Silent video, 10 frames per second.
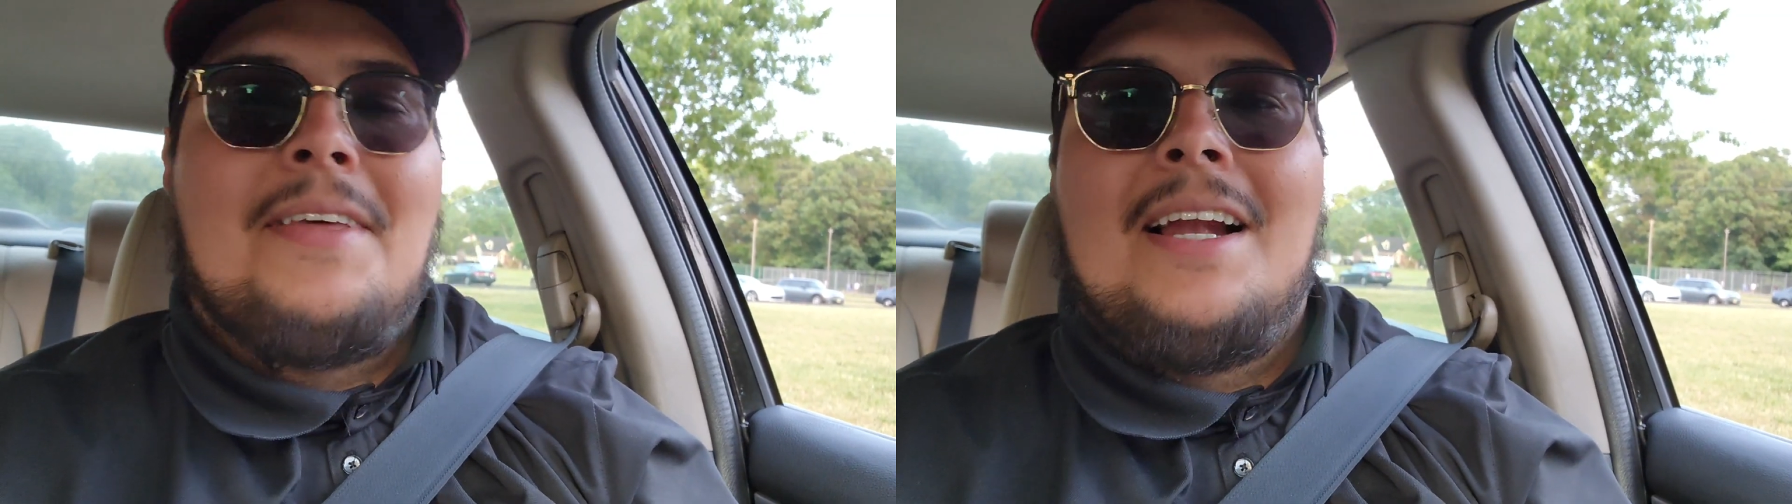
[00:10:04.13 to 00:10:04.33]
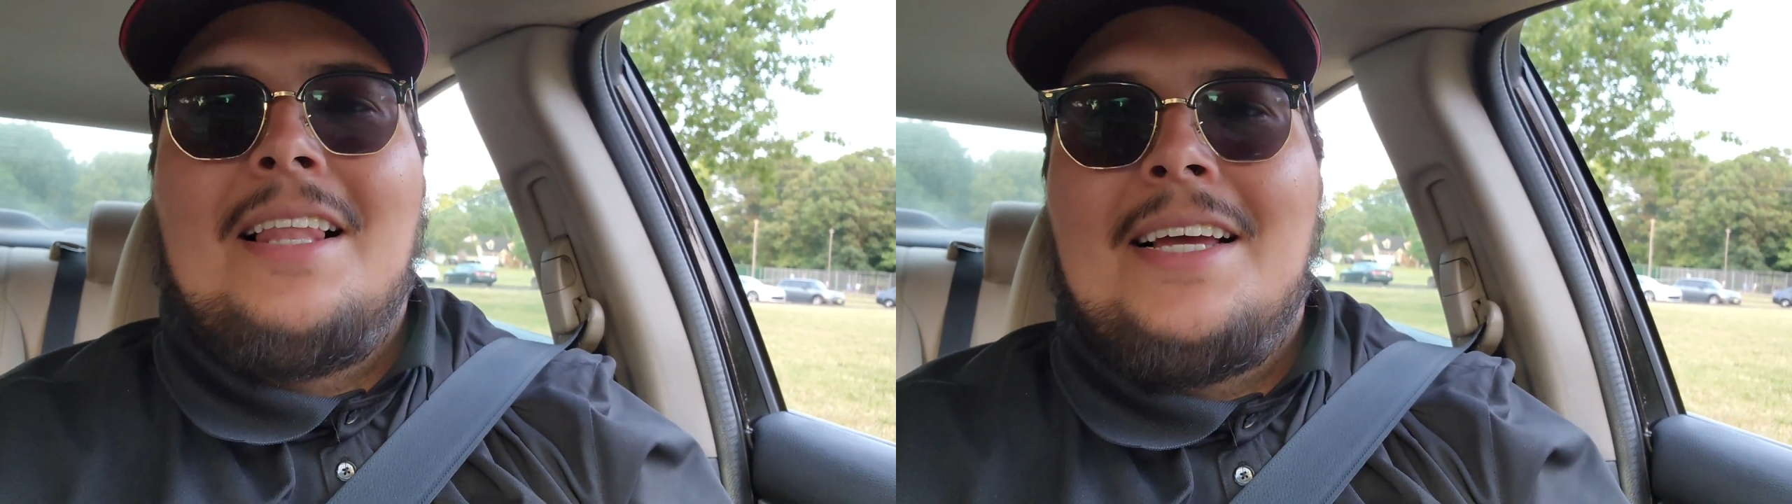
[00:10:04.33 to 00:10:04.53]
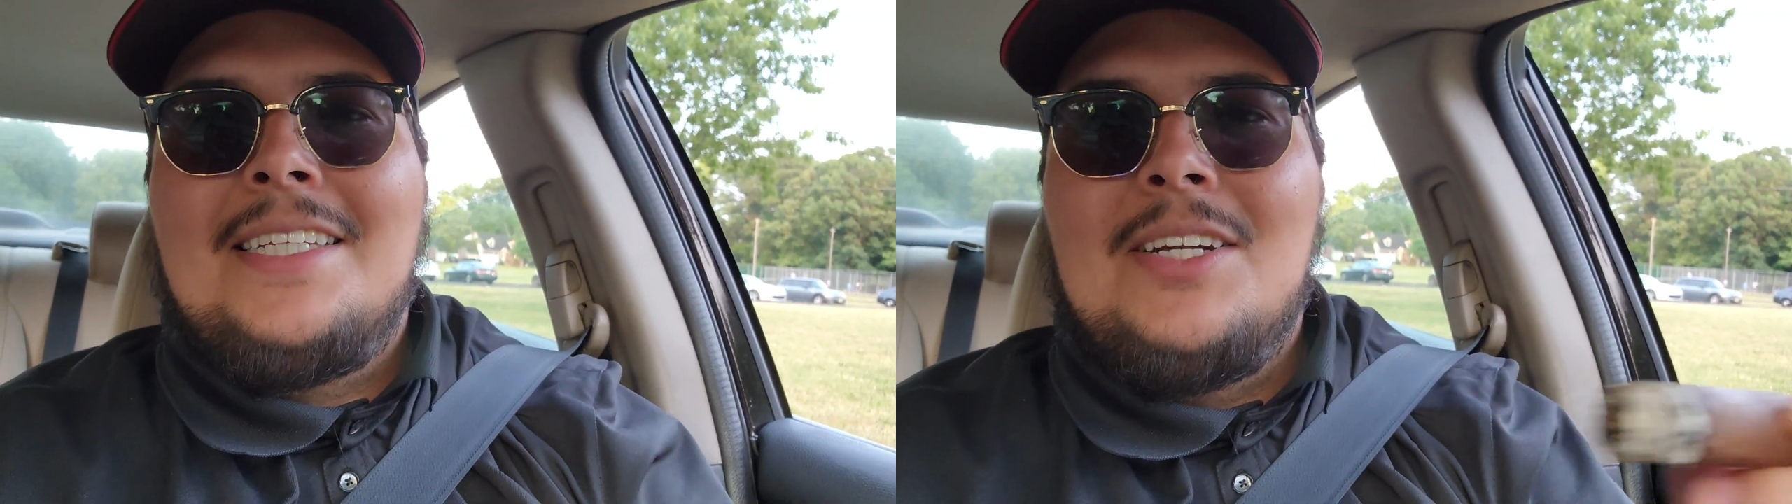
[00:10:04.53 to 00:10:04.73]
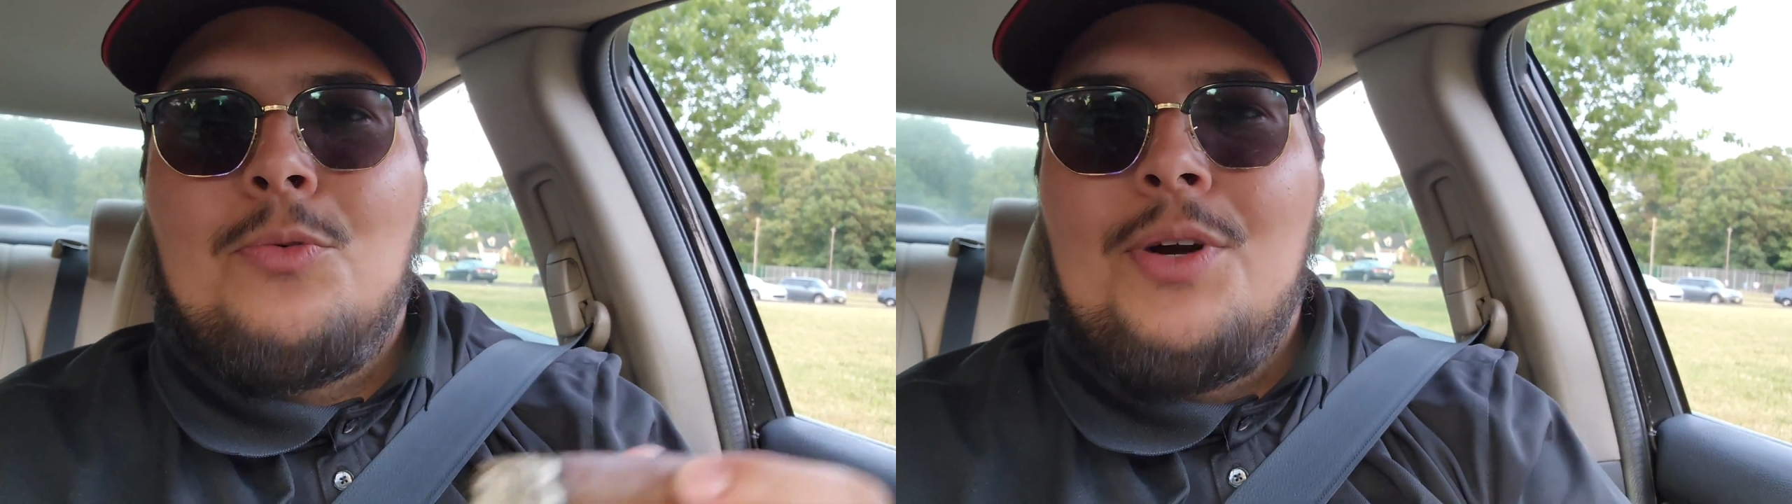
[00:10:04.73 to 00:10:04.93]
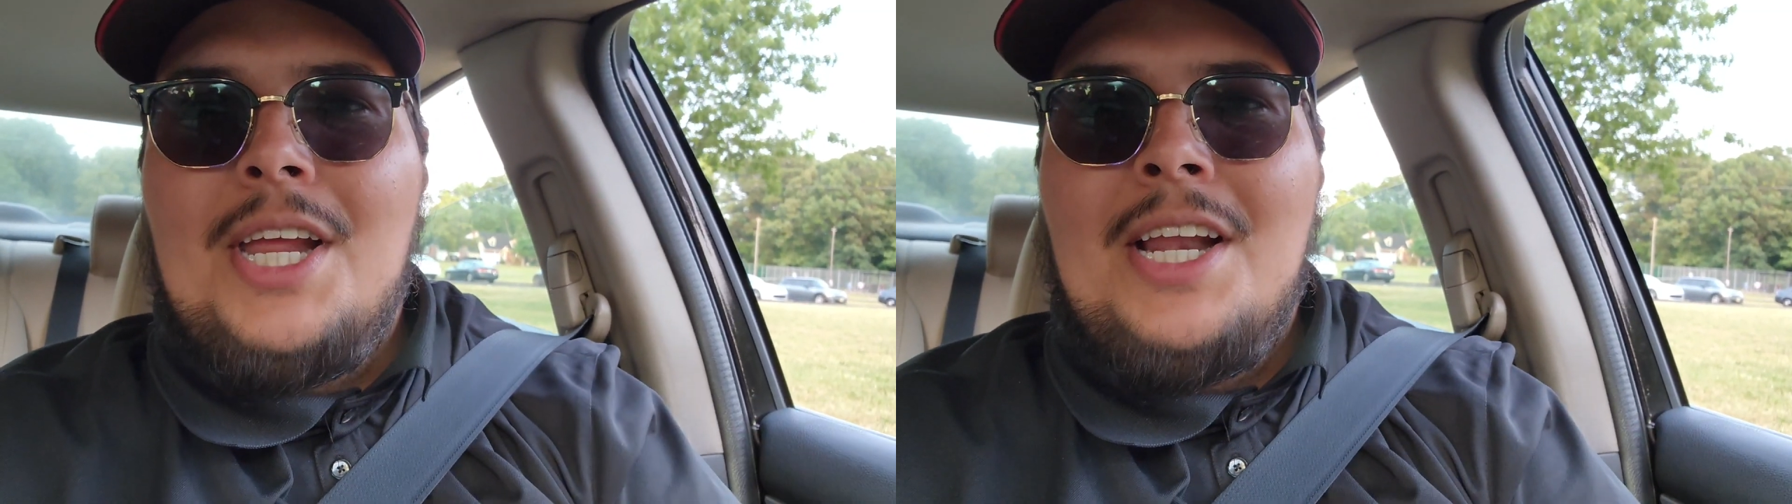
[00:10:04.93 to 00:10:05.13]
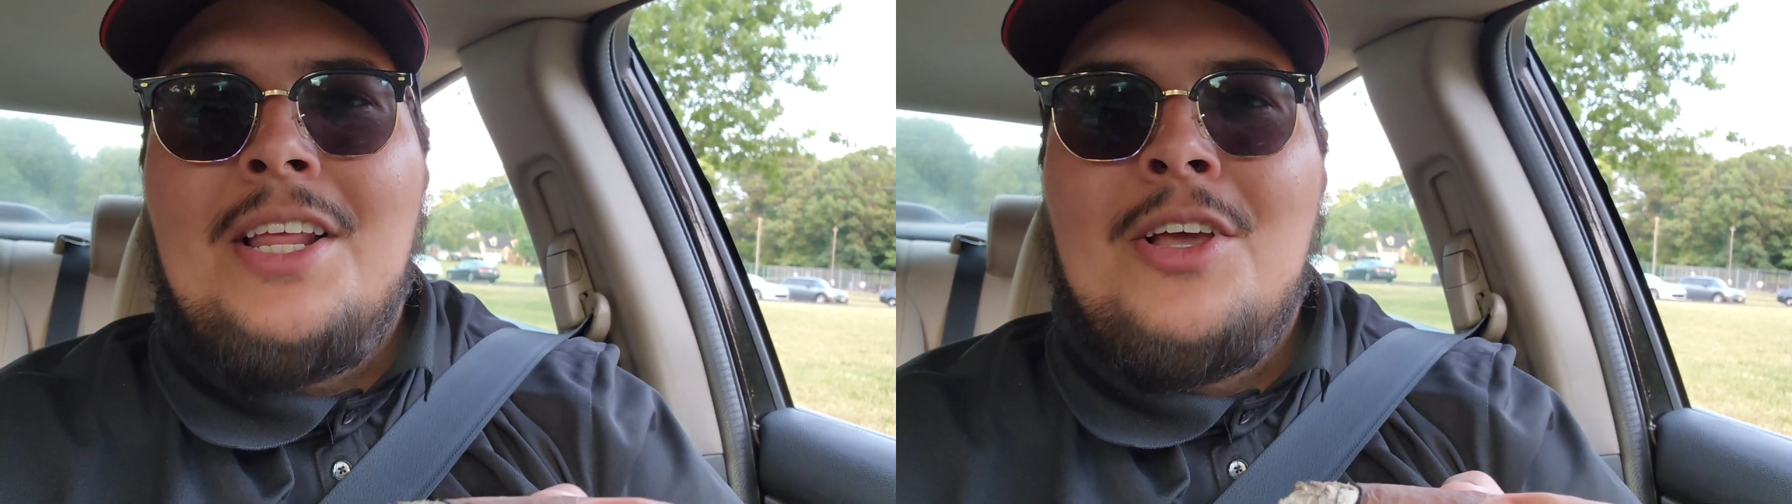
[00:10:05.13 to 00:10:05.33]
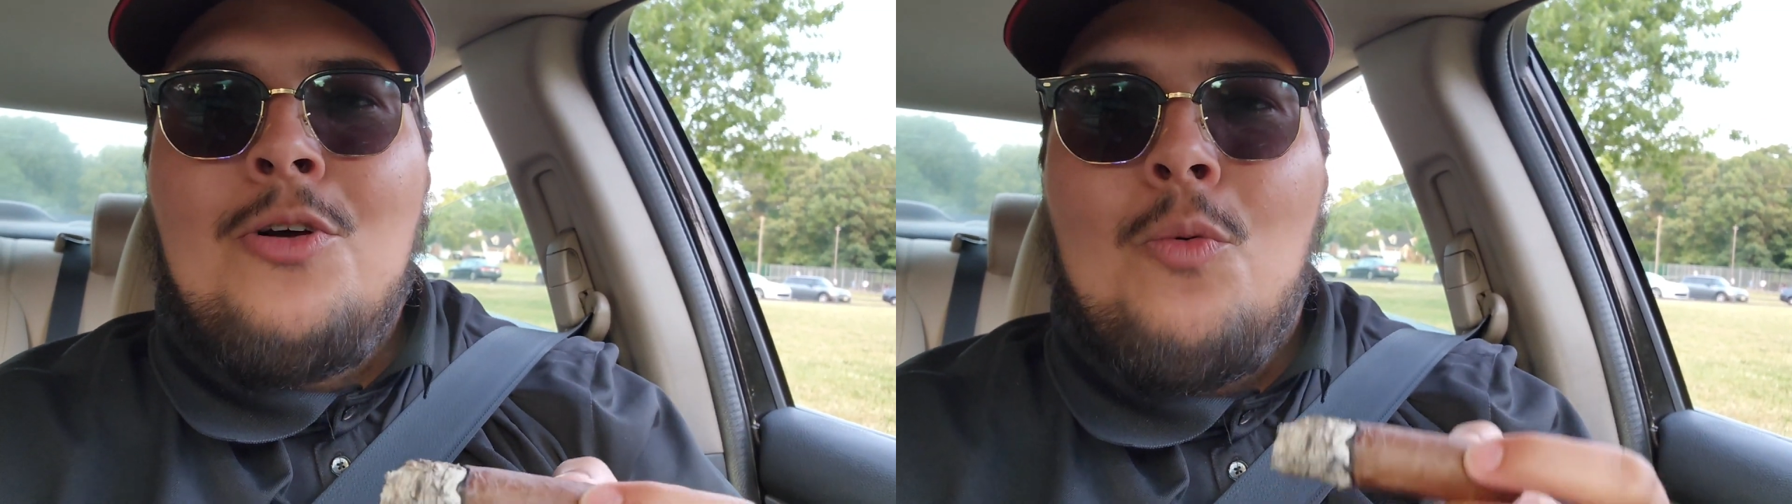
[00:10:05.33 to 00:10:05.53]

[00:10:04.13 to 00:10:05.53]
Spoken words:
then I like to read,